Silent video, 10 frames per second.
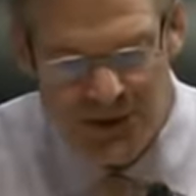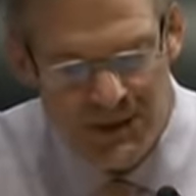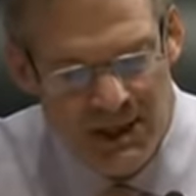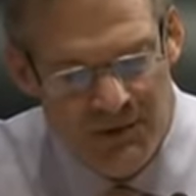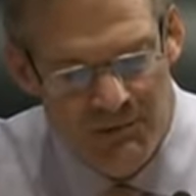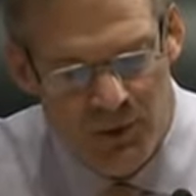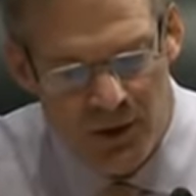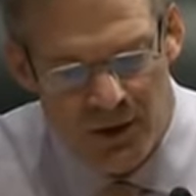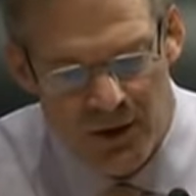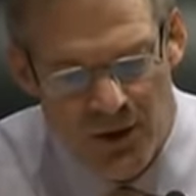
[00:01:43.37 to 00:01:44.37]
on the southern
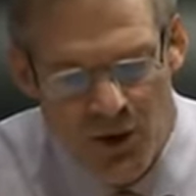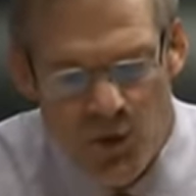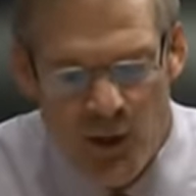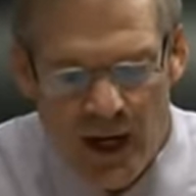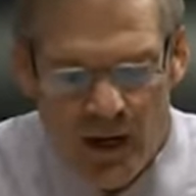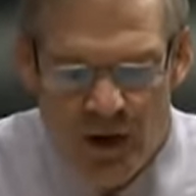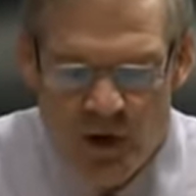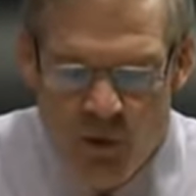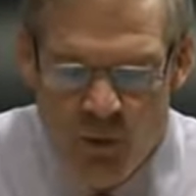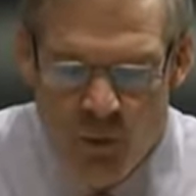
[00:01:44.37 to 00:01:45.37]
border where
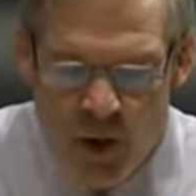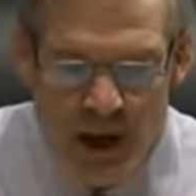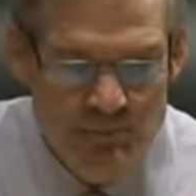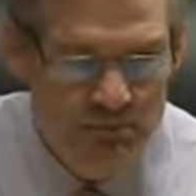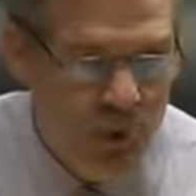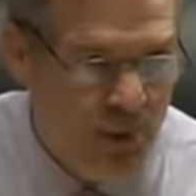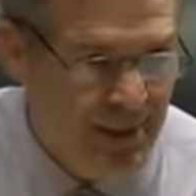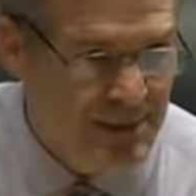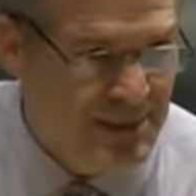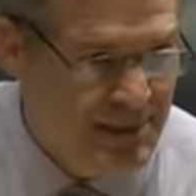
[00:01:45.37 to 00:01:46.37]

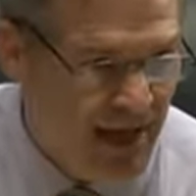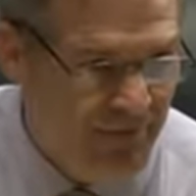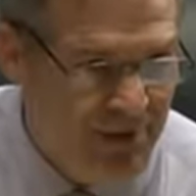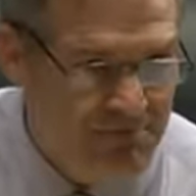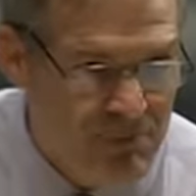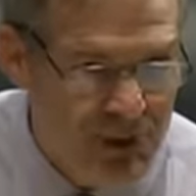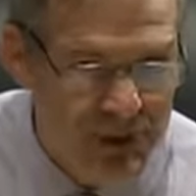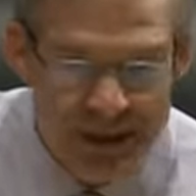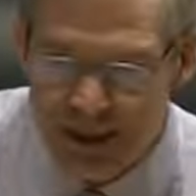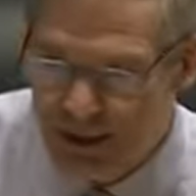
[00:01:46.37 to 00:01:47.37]
1.7
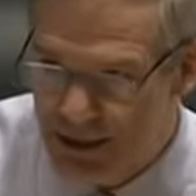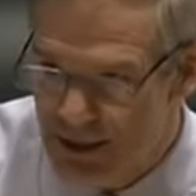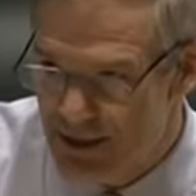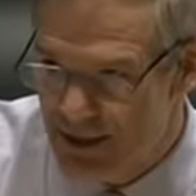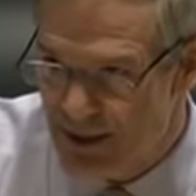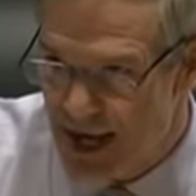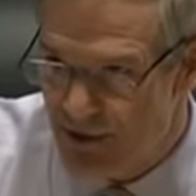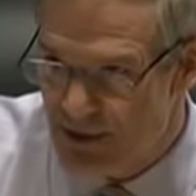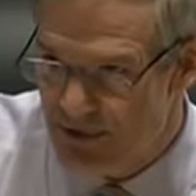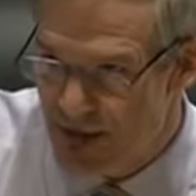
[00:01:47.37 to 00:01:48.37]
million illegal
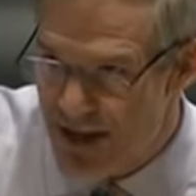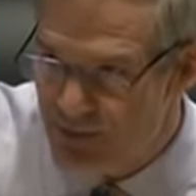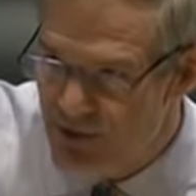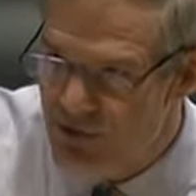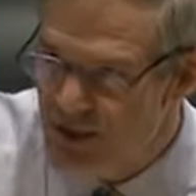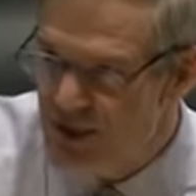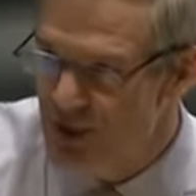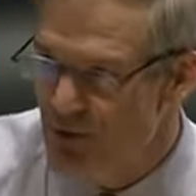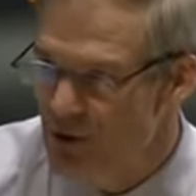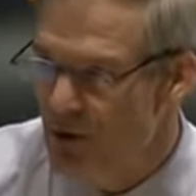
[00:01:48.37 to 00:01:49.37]
encounters have happened this
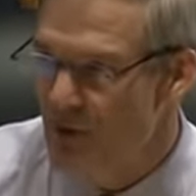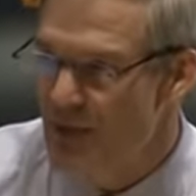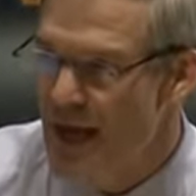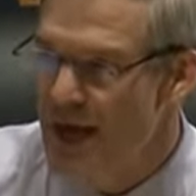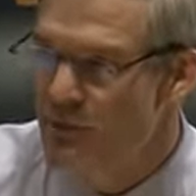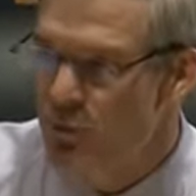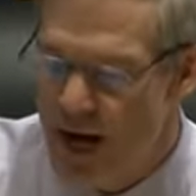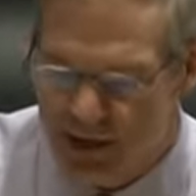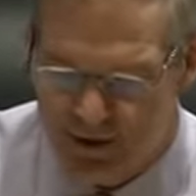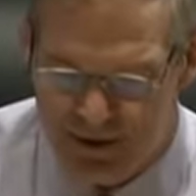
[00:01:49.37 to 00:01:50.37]
year alone, a
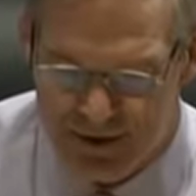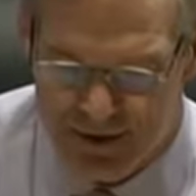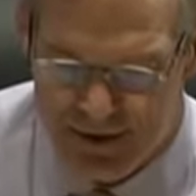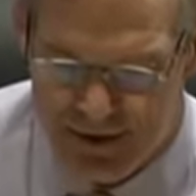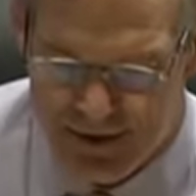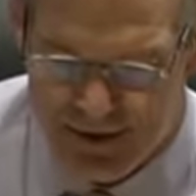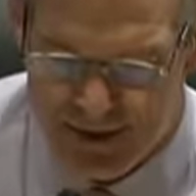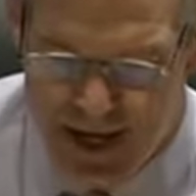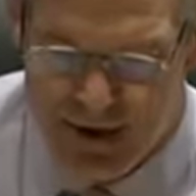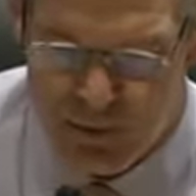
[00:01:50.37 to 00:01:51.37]
record,
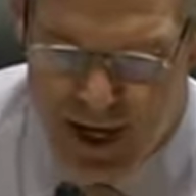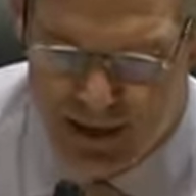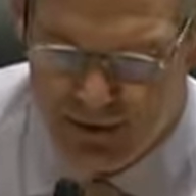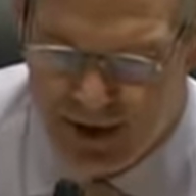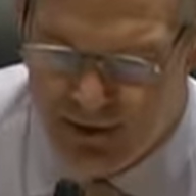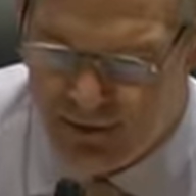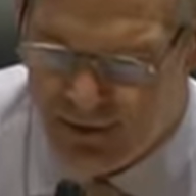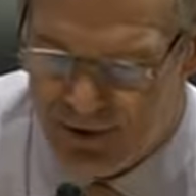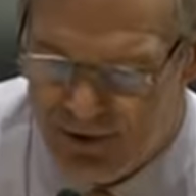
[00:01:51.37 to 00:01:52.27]
a record number.